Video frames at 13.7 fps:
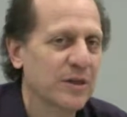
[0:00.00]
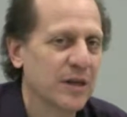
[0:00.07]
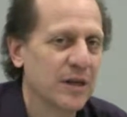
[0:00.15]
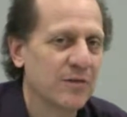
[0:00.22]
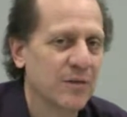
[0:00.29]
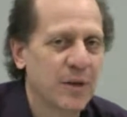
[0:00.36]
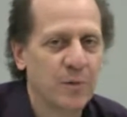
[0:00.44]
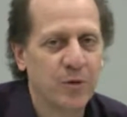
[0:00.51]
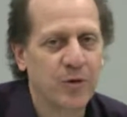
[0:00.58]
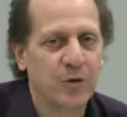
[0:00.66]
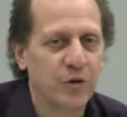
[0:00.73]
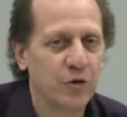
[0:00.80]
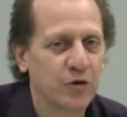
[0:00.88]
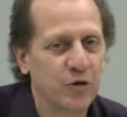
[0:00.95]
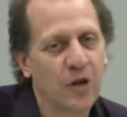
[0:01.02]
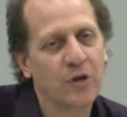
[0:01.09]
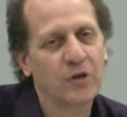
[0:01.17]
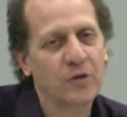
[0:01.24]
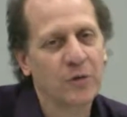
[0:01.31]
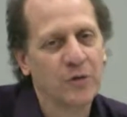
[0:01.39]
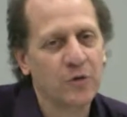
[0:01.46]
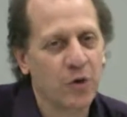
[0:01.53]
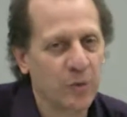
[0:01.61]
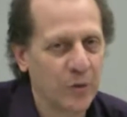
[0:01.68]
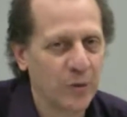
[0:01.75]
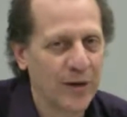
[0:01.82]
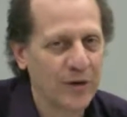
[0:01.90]
if they put huge loads with
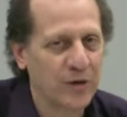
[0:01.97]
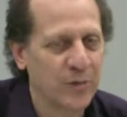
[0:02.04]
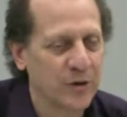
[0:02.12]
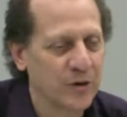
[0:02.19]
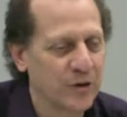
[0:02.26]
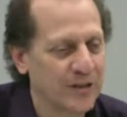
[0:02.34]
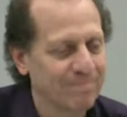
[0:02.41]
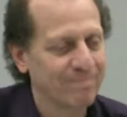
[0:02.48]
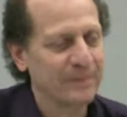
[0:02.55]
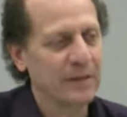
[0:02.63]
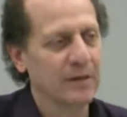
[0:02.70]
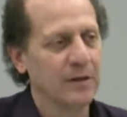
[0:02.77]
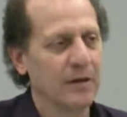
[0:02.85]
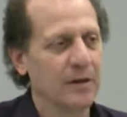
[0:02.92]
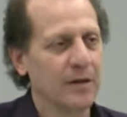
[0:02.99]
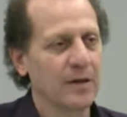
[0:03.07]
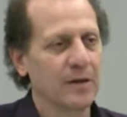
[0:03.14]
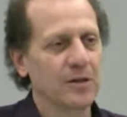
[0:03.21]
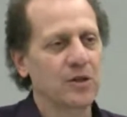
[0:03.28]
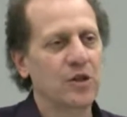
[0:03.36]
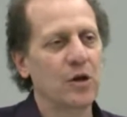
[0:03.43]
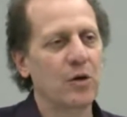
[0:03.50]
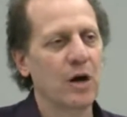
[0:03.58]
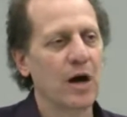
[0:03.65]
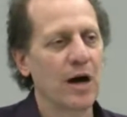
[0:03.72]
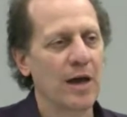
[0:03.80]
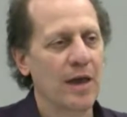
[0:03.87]
normal range of motion.
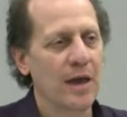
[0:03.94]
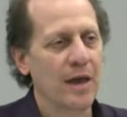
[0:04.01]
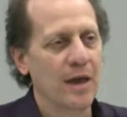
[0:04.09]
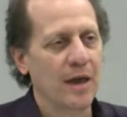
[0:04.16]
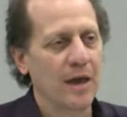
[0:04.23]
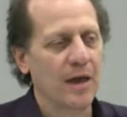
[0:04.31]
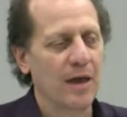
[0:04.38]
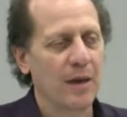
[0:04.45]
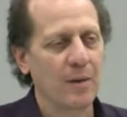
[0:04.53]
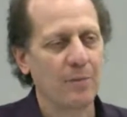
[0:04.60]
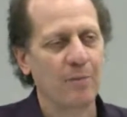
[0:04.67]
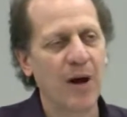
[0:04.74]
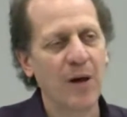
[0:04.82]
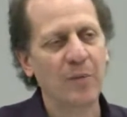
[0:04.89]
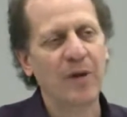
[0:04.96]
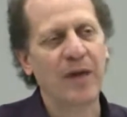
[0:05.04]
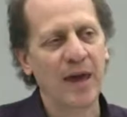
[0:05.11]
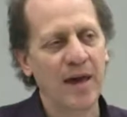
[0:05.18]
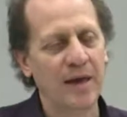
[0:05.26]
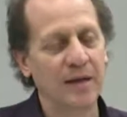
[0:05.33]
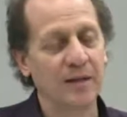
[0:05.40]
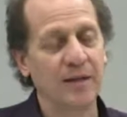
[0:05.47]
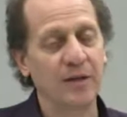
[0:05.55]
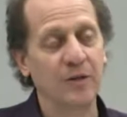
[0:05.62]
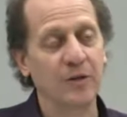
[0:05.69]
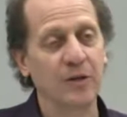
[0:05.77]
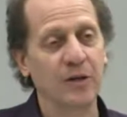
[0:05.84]
So
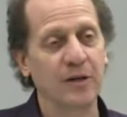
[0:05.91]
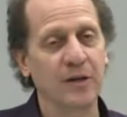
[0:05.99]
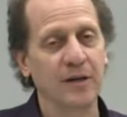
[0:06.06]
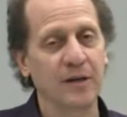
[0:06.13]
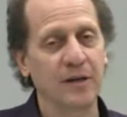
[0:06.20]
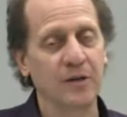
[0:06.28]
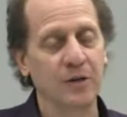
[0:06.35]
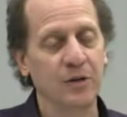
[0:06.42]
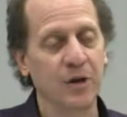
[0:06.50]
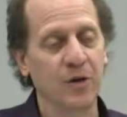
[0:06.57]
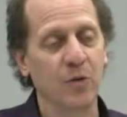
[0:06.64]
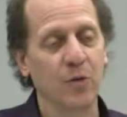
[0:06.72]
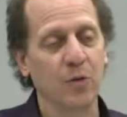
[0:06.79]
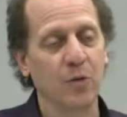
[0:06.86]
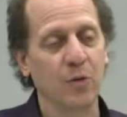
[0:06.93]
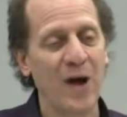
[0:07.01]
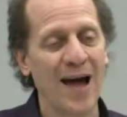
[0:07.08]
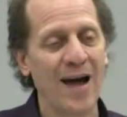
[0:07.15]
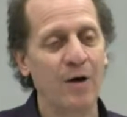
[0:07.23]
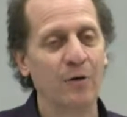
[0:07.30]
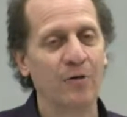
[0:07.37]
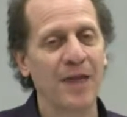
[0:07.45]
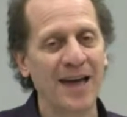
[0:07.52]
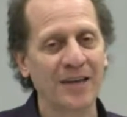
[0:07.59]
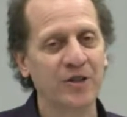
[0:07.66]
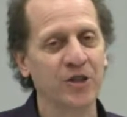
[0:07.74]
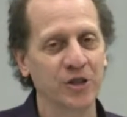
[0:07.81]
biomechanically, you look at it and you go, wow,
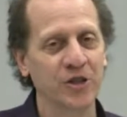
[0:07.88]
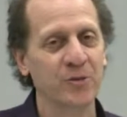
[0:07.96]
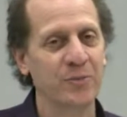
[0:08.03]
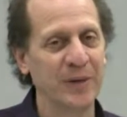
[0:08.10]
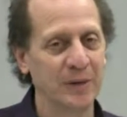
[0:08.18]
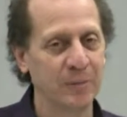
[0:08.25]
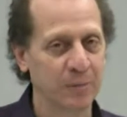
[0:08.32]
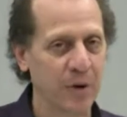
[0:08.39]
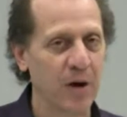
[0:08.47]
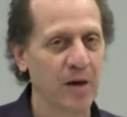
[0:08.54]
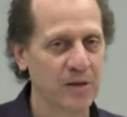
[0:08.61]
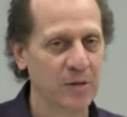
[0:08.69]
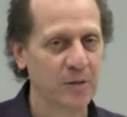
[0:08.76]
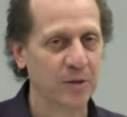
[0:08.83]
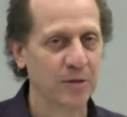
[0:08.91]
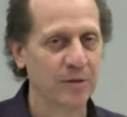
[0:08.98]
that should just be impossible.